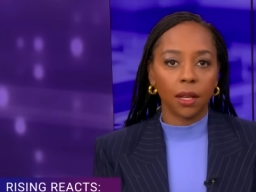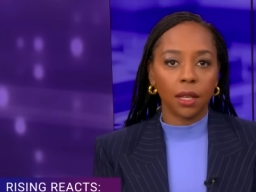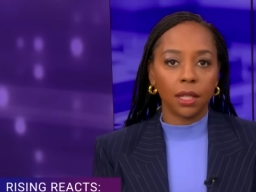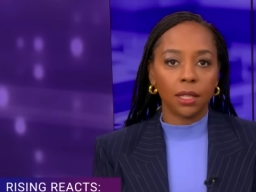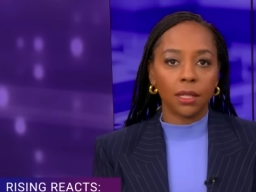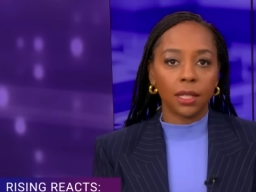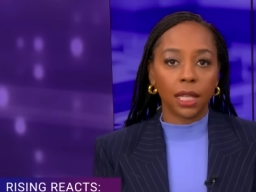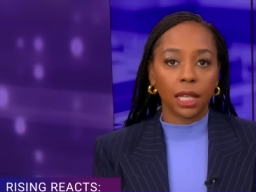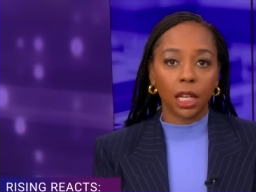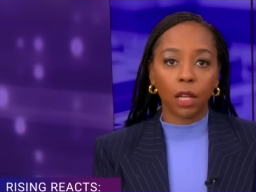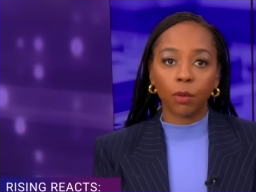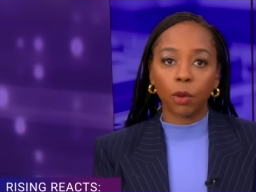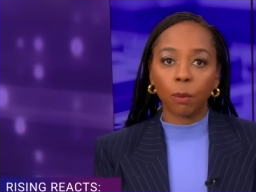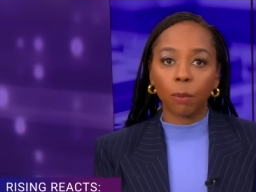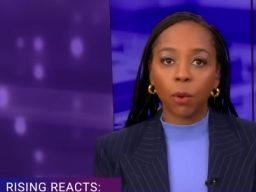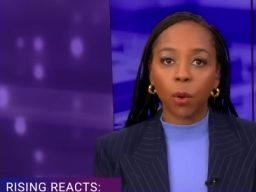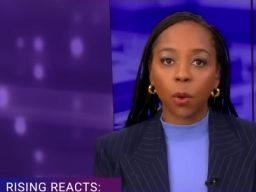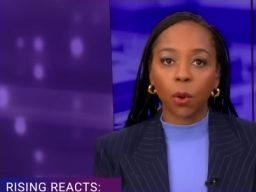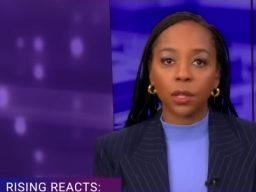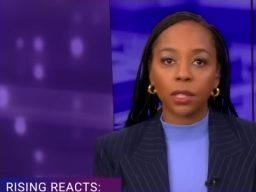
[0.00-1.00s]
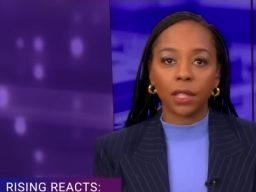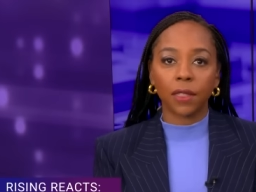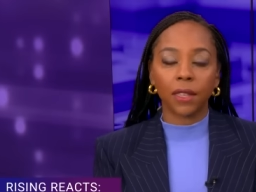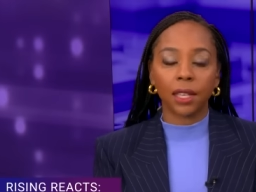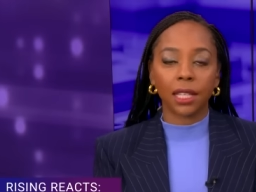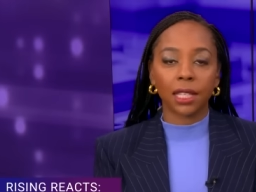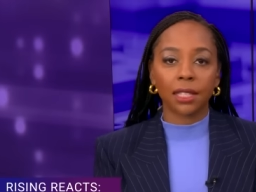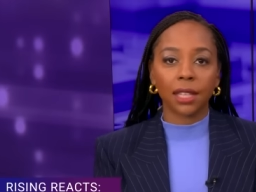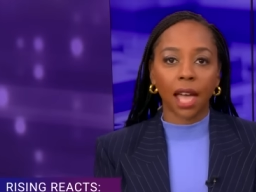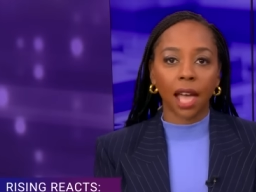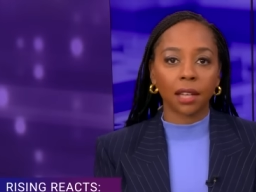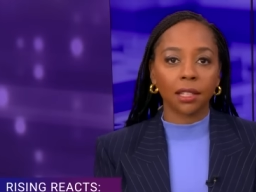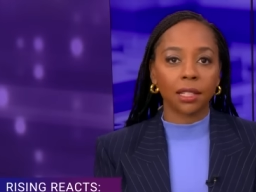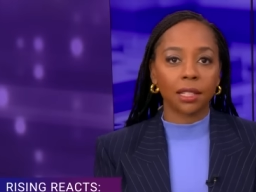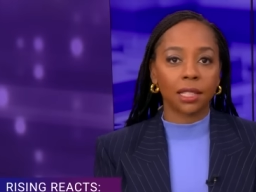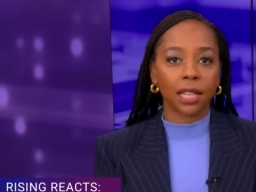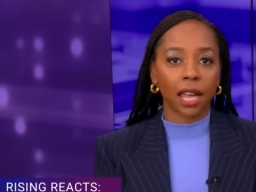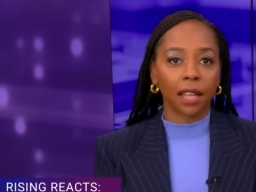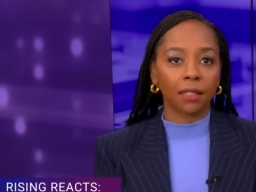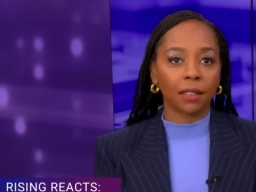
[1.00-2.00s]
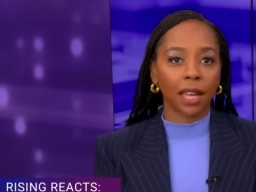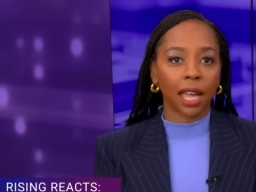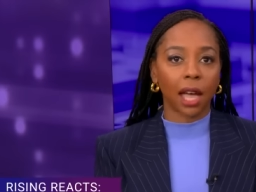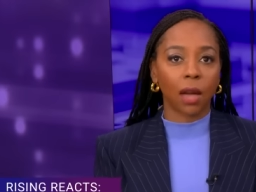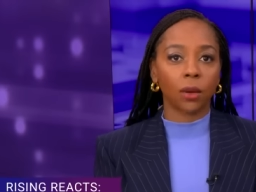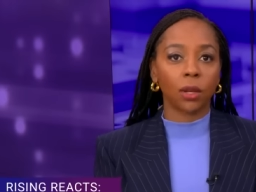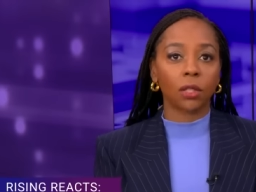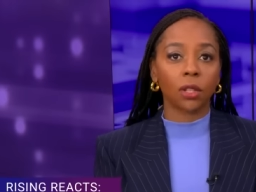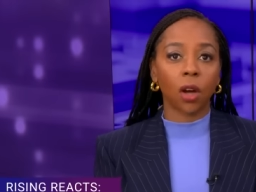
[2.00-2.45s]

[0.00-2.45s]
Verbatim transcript: CNN reports that the exact death count is